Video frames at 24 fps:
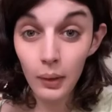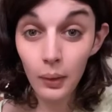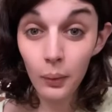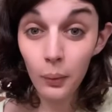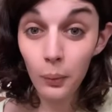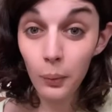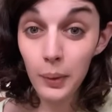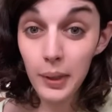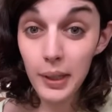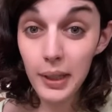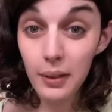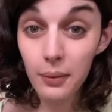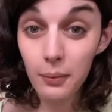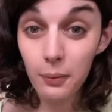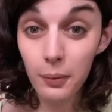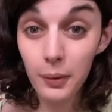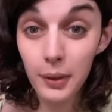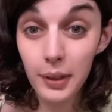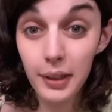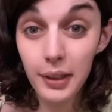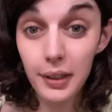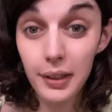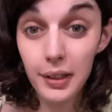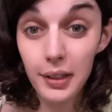We can
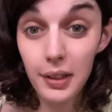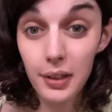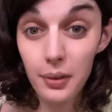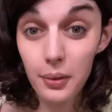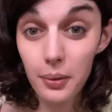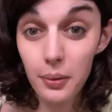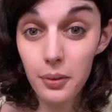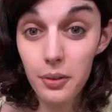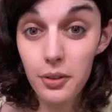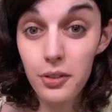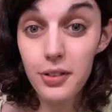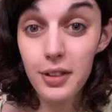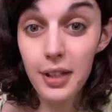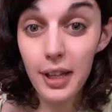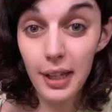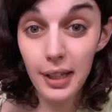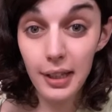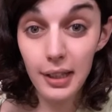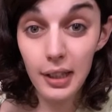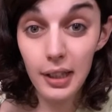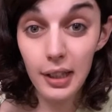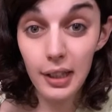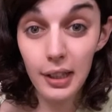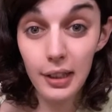really use
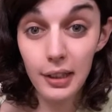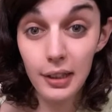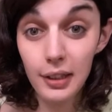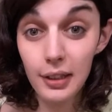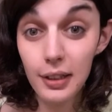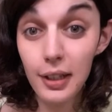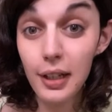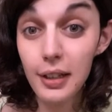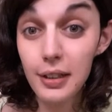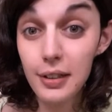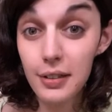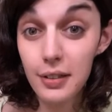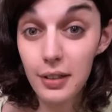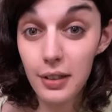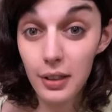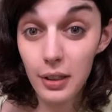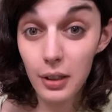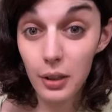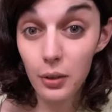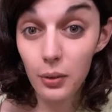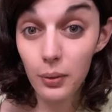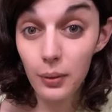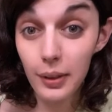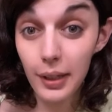any kind of nuts that
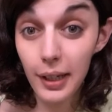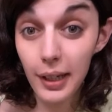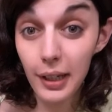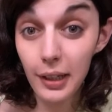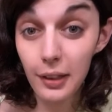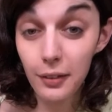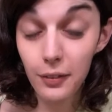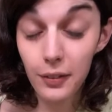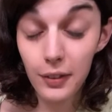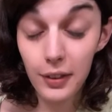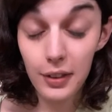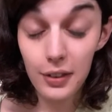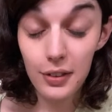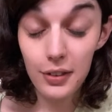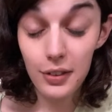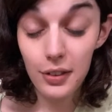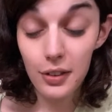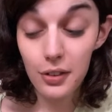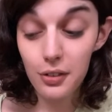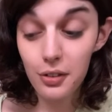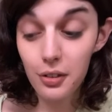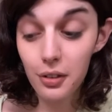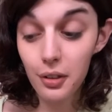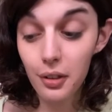you like for this
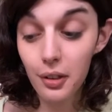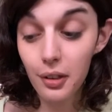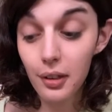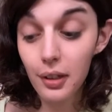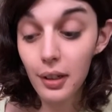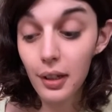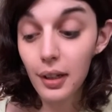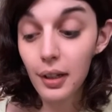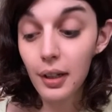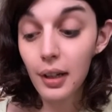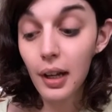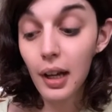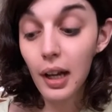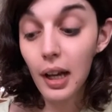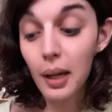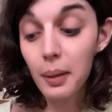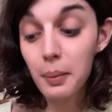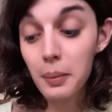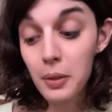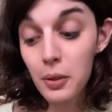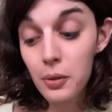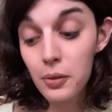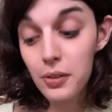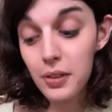dessert. I'm
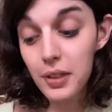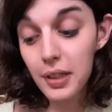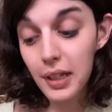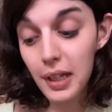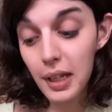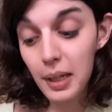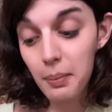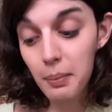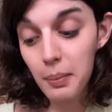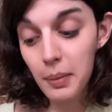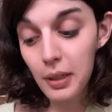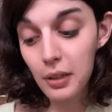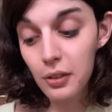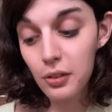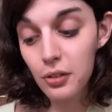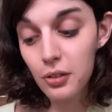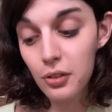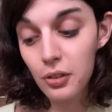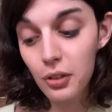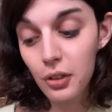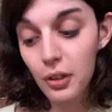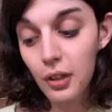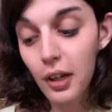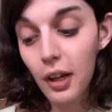using a
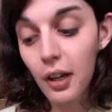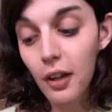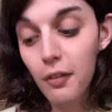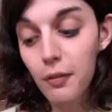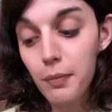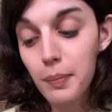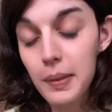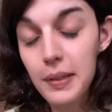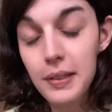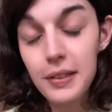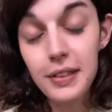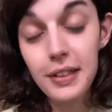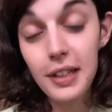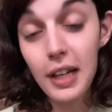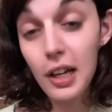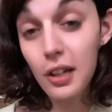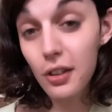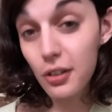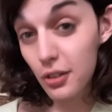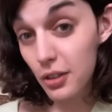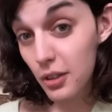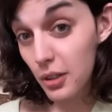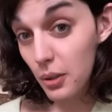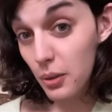mixture of
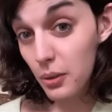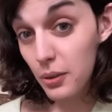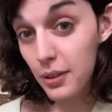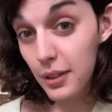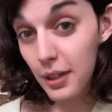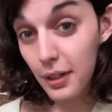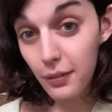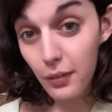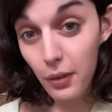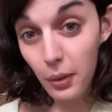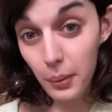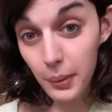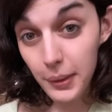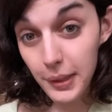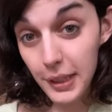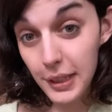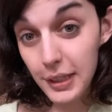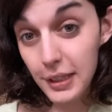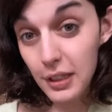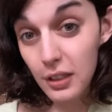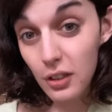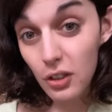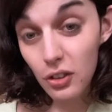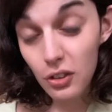pistachios that I've already
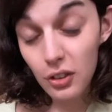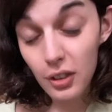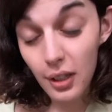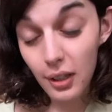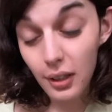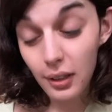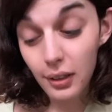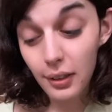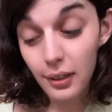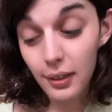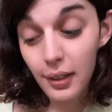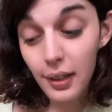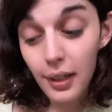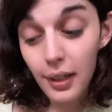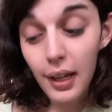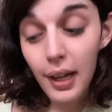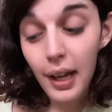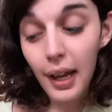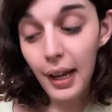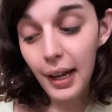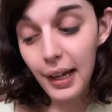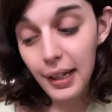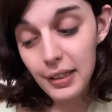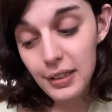deshelled
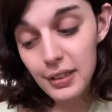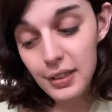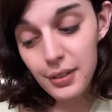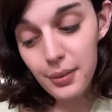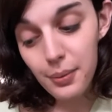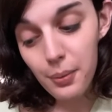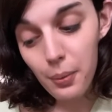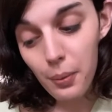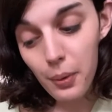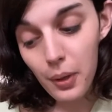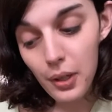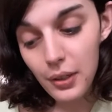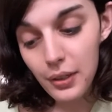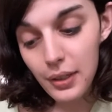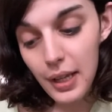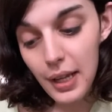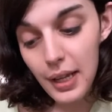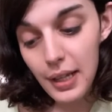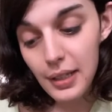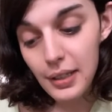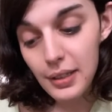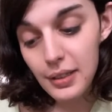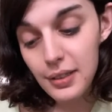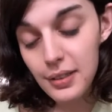and some
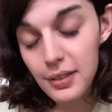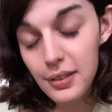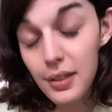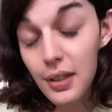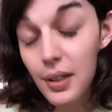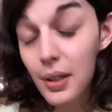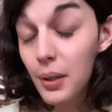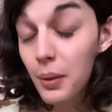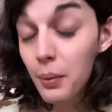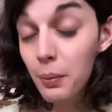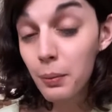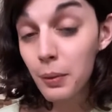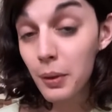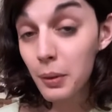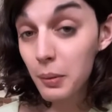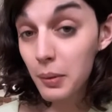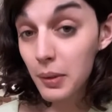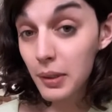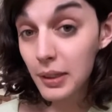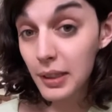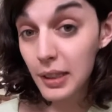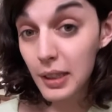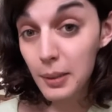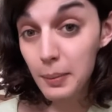walnuts. We will
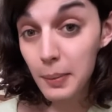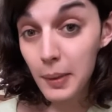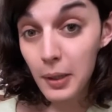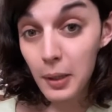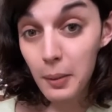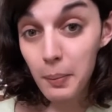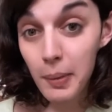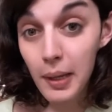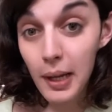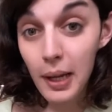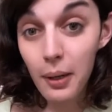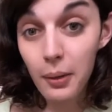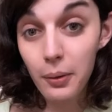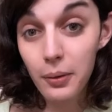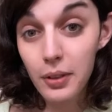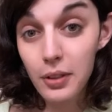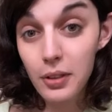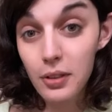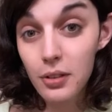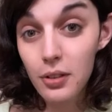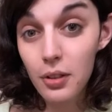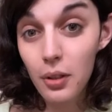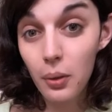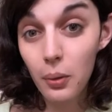need about a pound
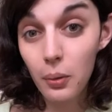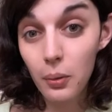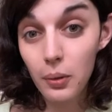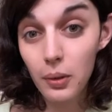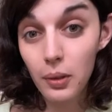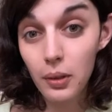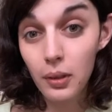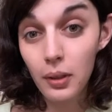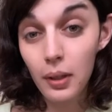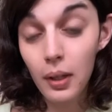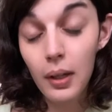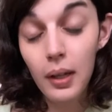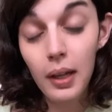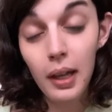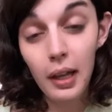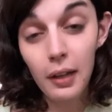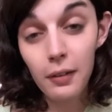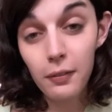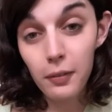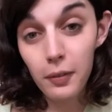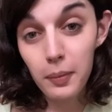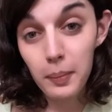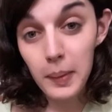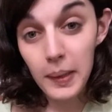in total, and
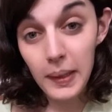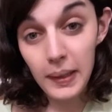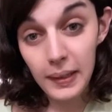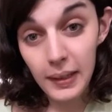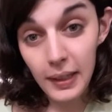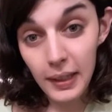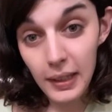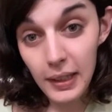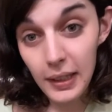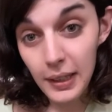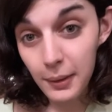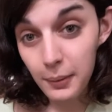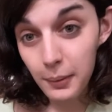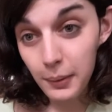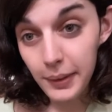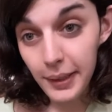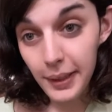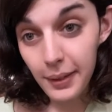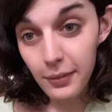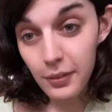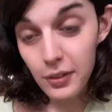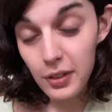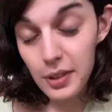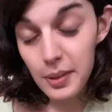for me that equaled
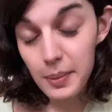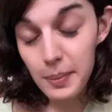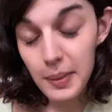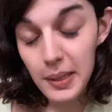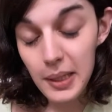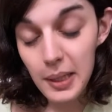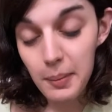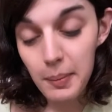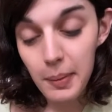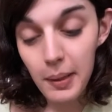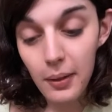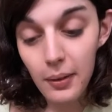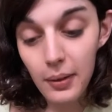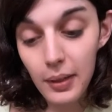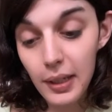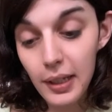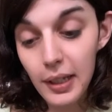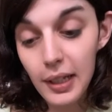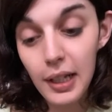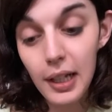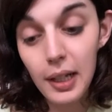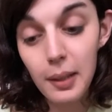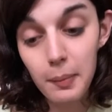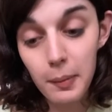out to be about a
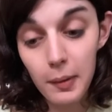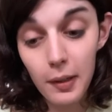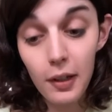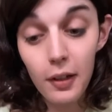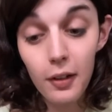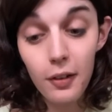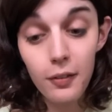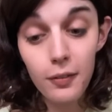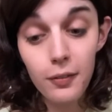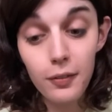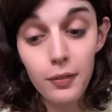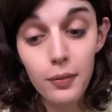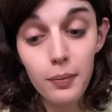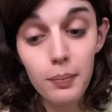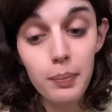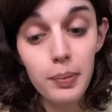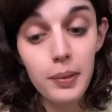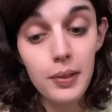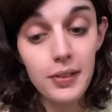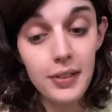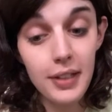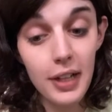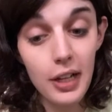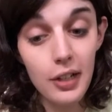cup of
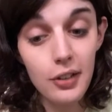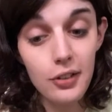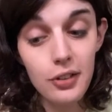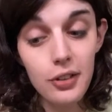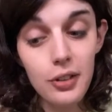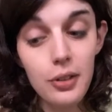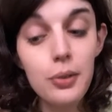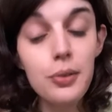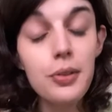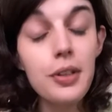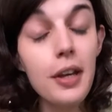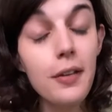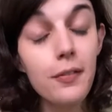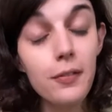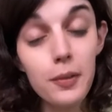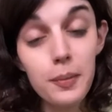pistachios after